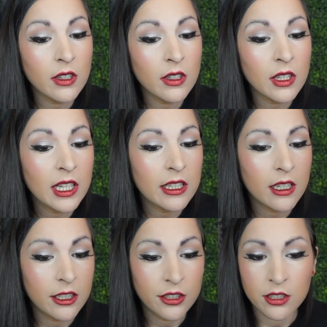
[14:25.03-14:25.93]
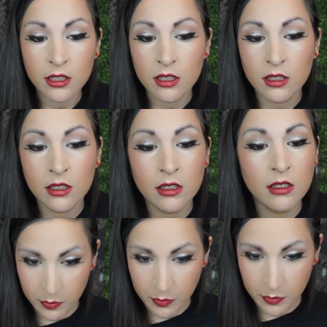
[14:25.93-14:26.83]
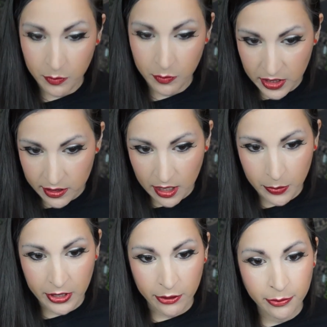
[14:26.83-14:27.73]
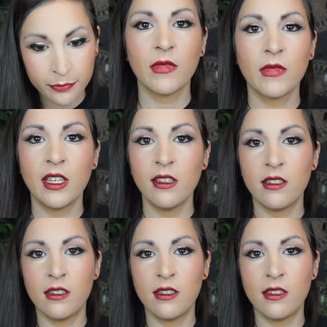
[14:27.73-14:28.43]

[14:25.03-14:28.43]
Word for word: feel like I should, I think I'm gonna stop here. I think this is